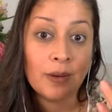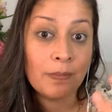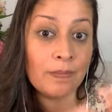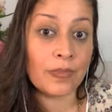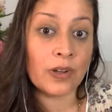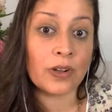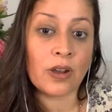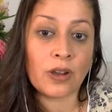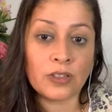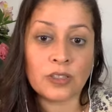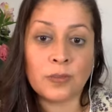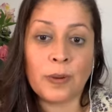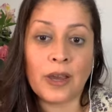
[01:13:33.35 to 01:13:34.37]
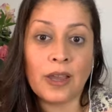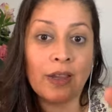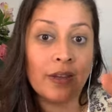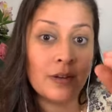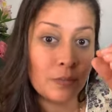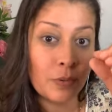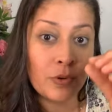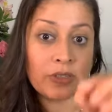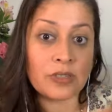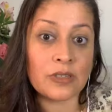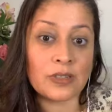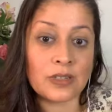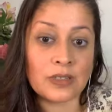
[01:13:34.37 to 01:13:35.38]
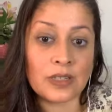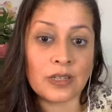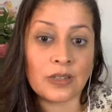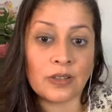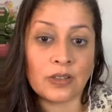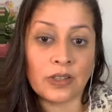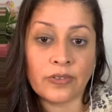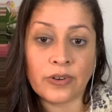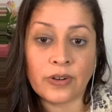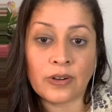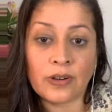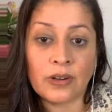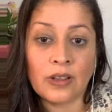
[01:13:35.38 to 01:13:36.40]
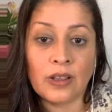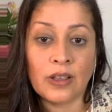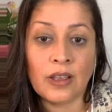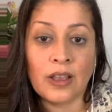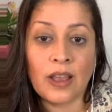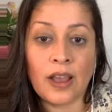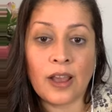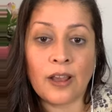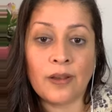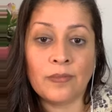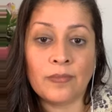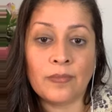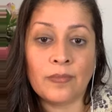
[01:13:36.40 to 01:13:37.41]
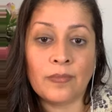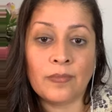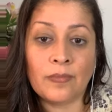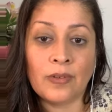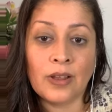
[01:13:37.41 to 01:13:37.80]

Yep, they're caused by poisons that sit in the liver. Um,